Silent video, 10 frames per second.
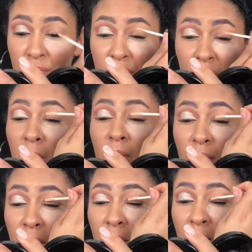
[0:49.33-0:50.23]
to take the
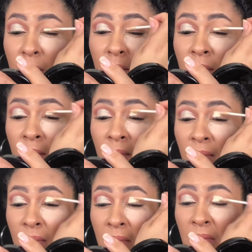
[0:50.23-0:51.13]
Makeup
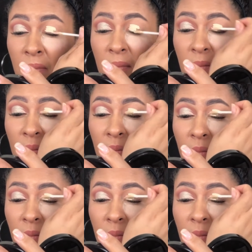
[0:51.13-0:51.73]
Revolution